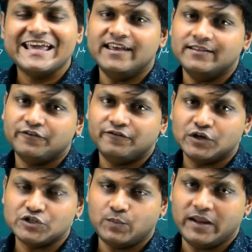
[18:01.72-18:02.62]
in the
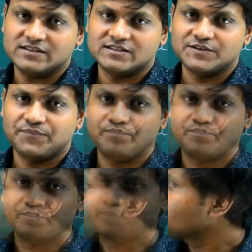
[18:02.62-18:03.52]
first place.
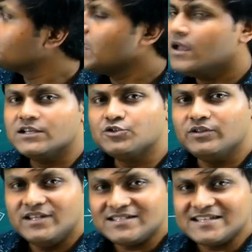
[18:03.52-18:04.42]
So
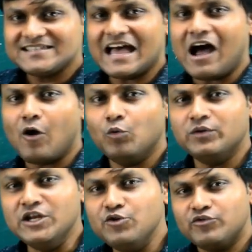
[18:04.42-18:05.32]
this is how
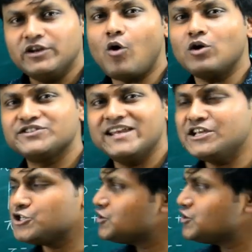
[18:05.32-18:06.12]
neutrino oscillations